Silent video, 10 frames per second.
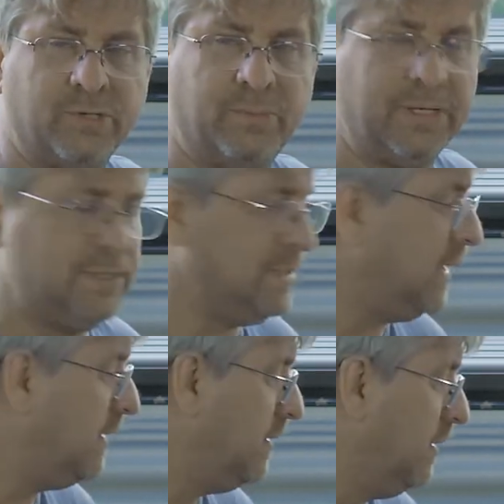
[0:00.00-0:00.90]
but
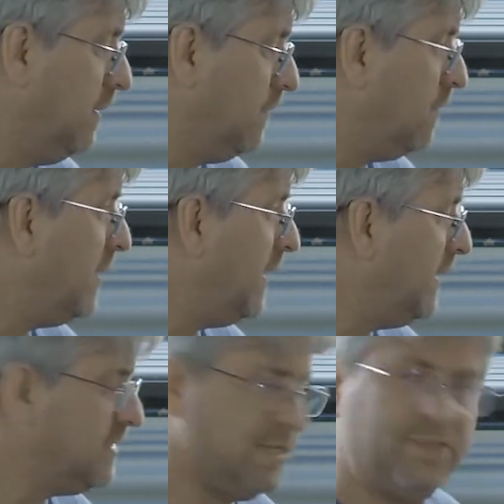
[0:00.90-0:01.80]
for my
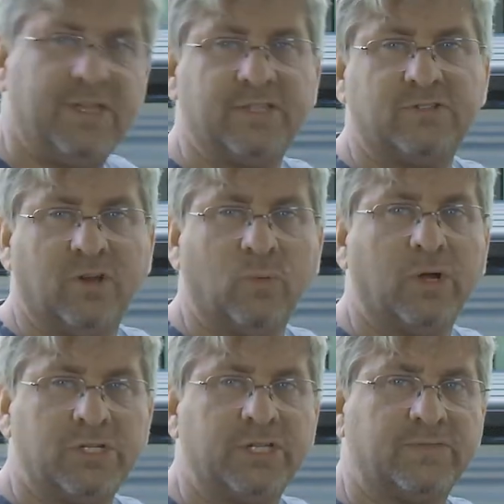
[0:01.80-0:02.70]
needs, I think it's going to
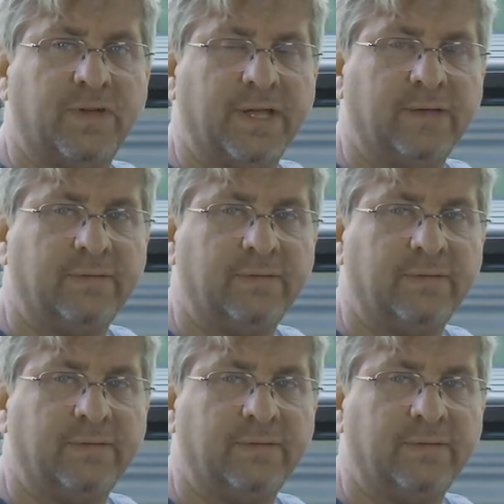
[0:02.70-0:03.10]
work just fine.